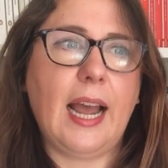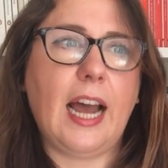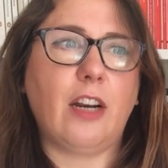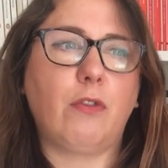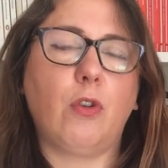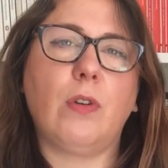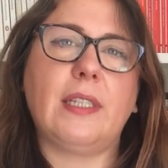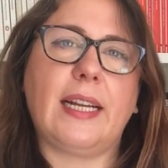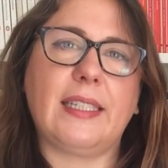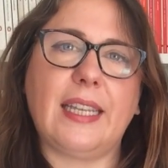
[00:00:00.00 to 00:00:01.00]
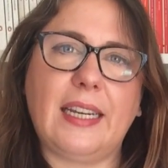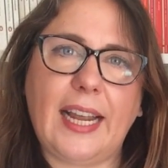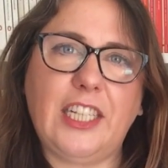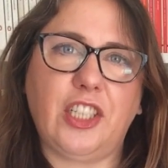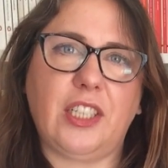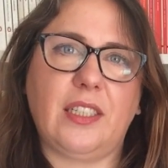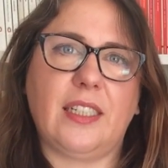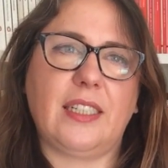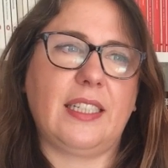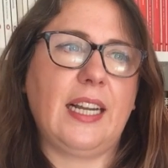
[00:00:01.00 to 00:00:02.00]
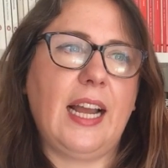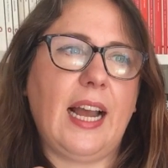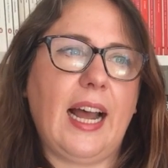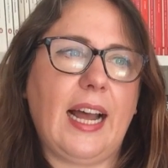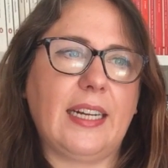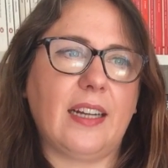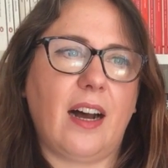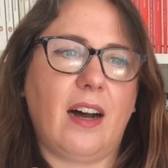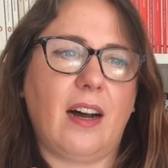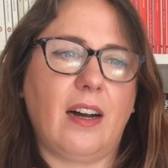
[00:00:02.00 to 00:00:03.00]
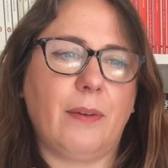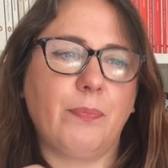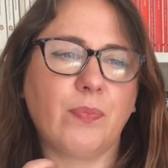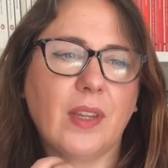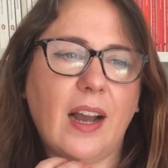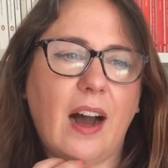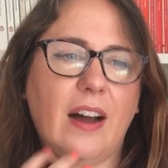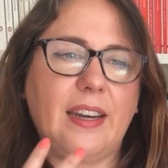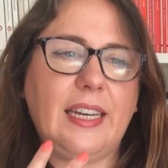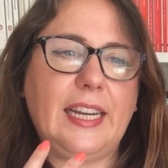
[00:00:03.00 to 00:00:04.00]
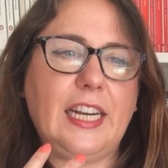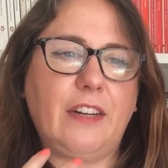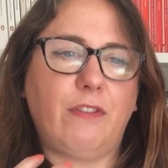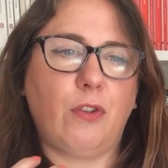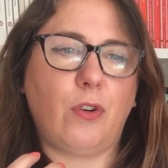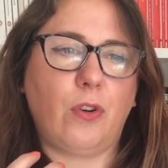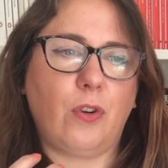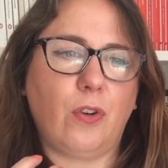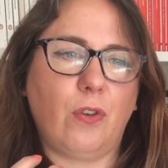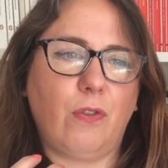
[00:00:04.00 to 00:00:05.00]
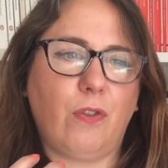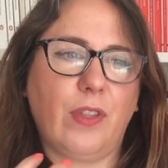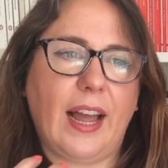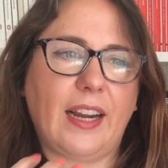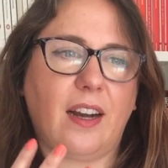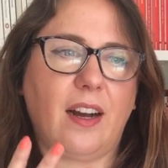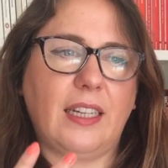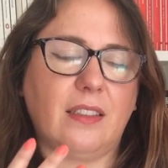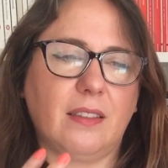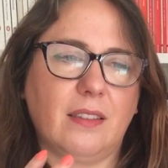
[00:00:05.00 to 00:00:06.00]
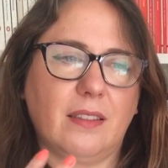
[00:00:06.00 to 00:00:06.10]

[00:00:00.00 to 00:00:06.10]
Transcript: And of course that salaciousness and our need for that kind